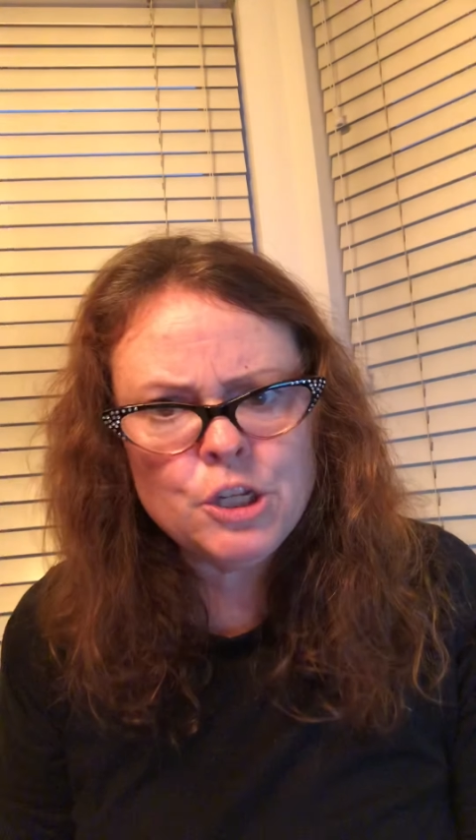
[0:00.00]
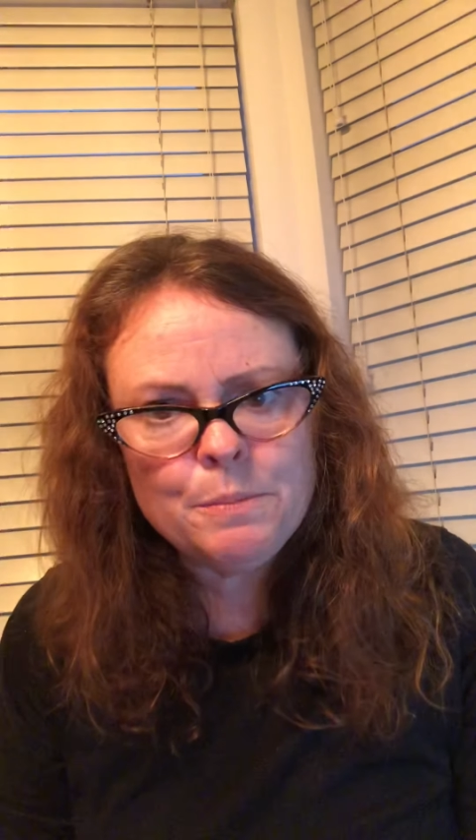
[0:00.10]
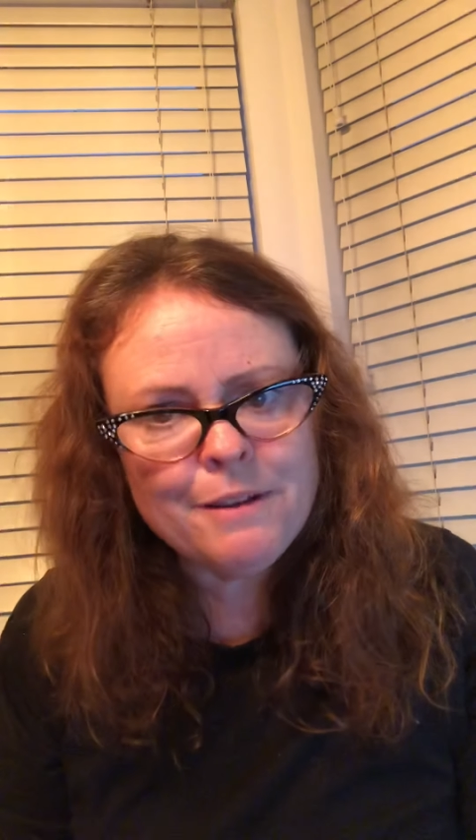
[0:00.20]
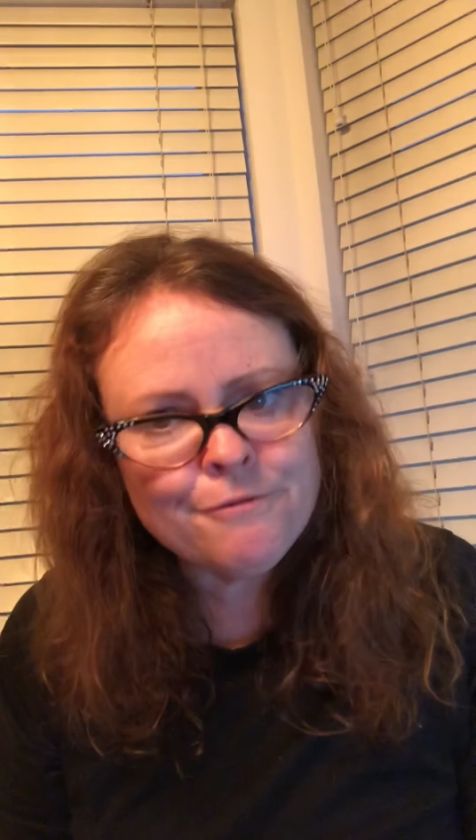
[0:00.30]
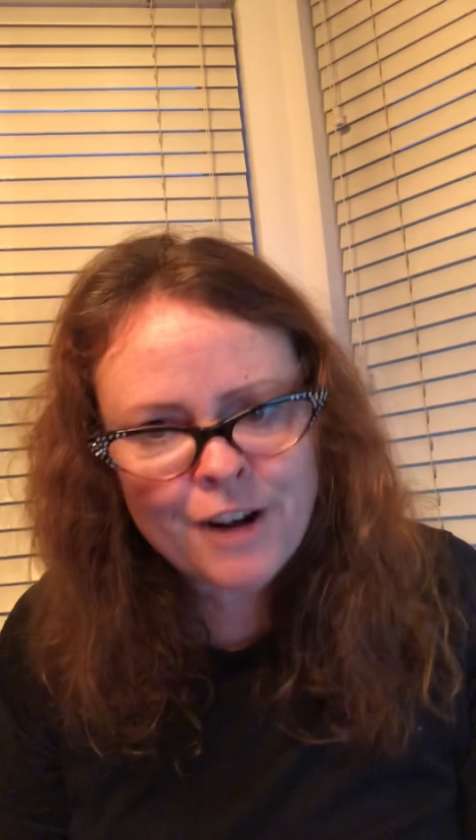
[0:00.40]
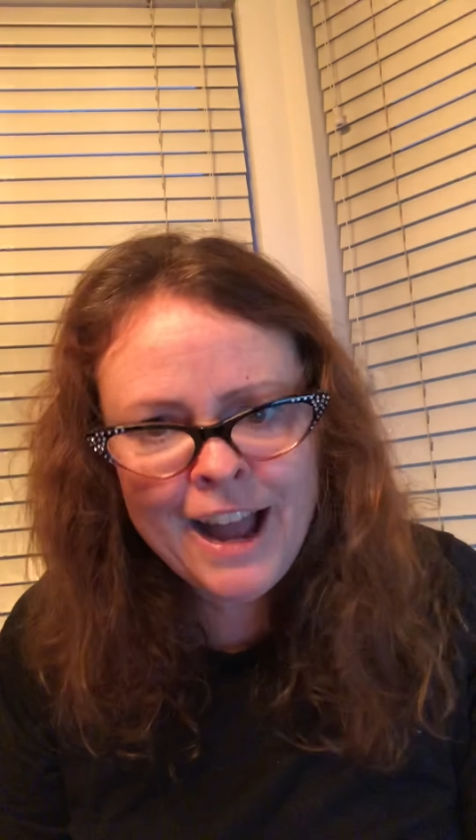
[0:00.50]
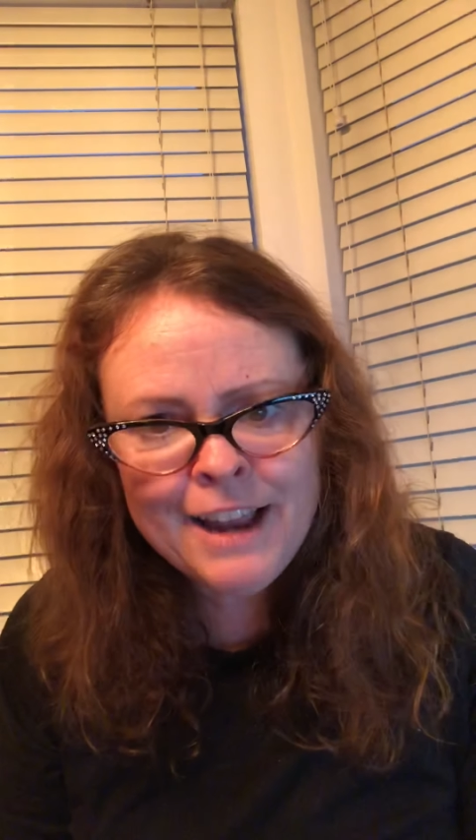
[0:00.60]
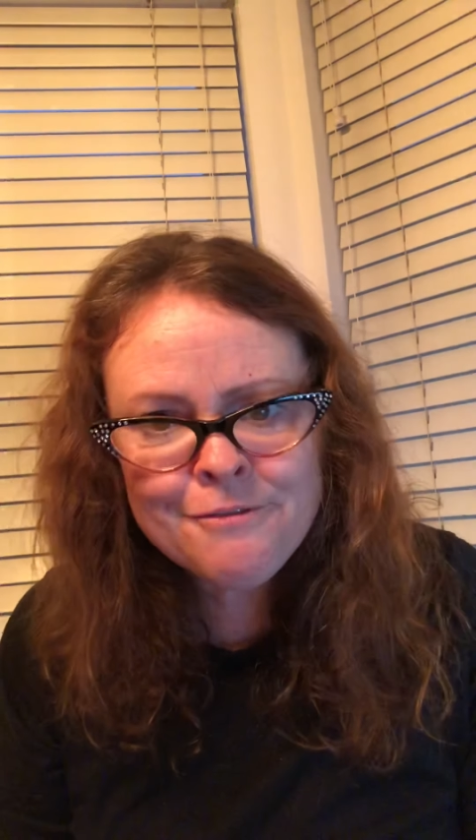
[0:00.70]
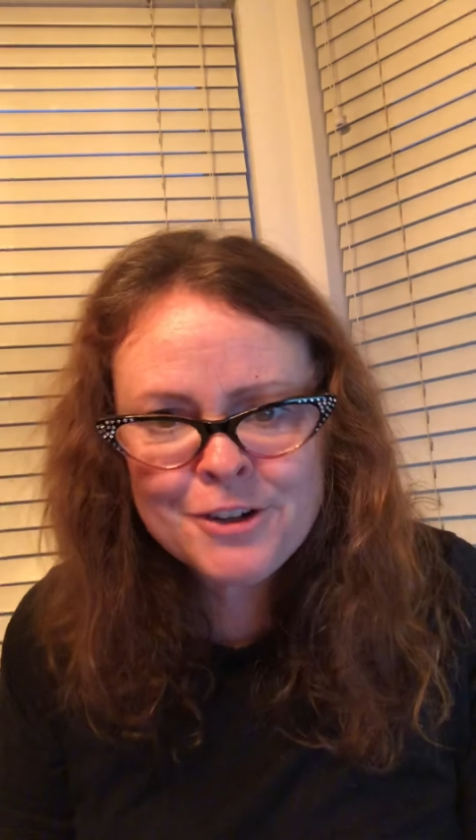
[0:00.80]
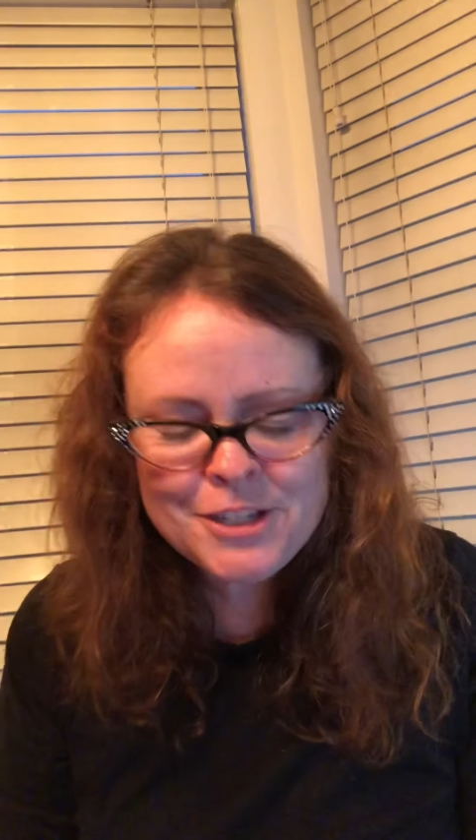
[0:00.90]
to be
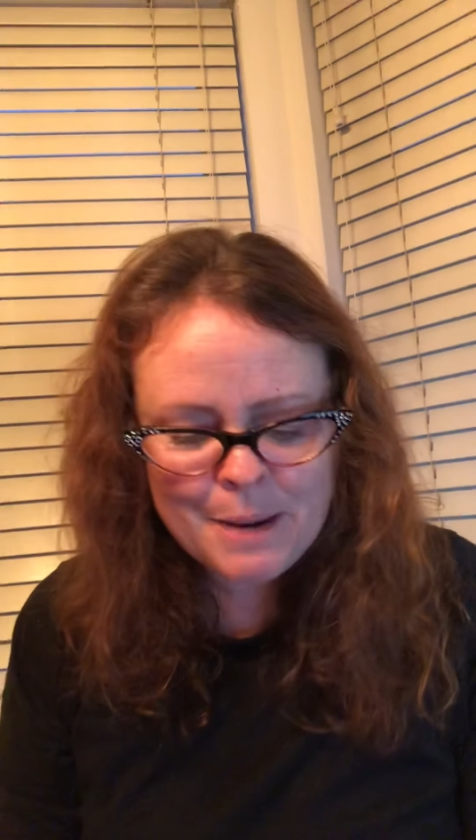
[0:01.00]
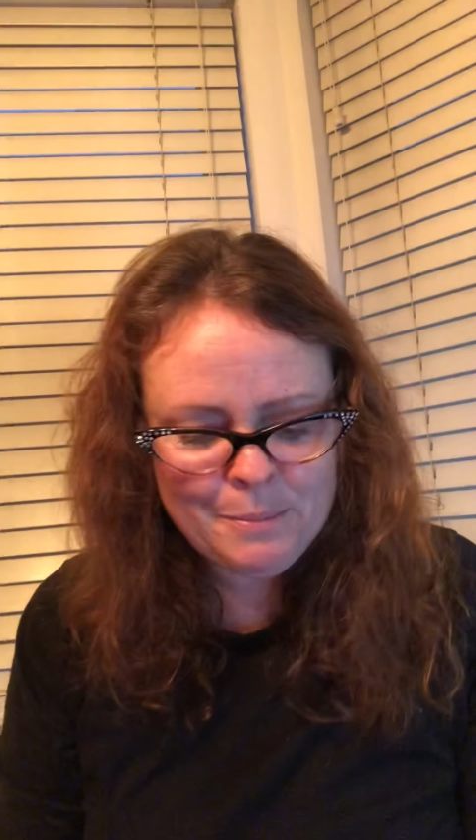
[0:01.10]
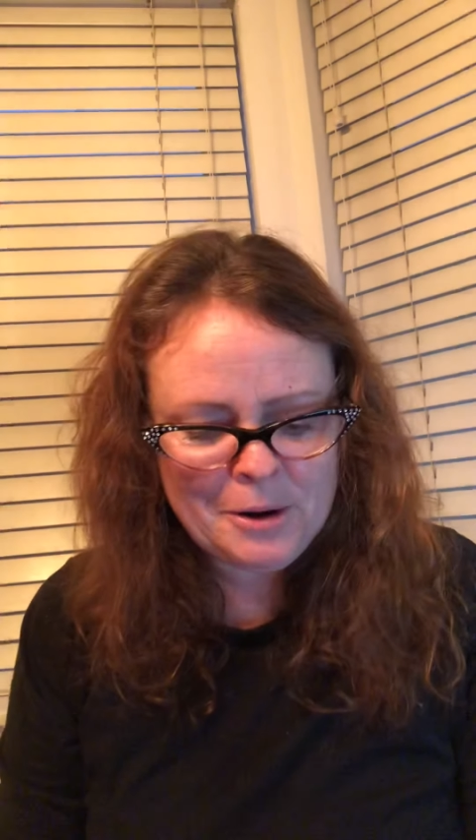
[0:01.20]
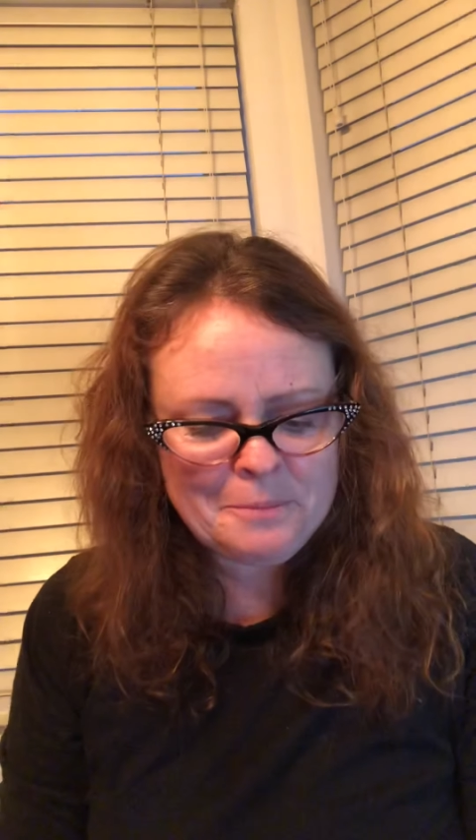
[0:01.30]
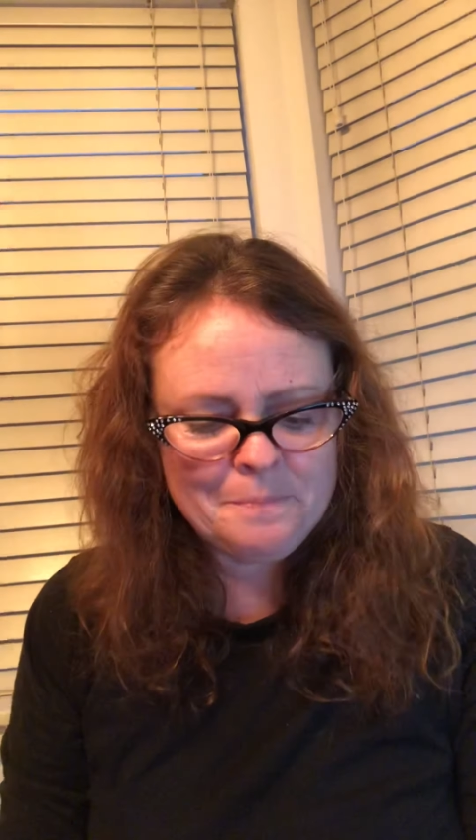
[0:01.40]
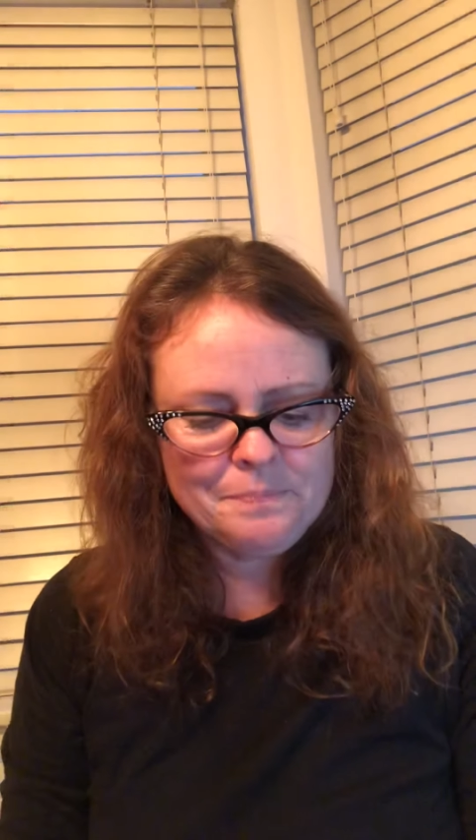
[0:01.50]
fried for supper.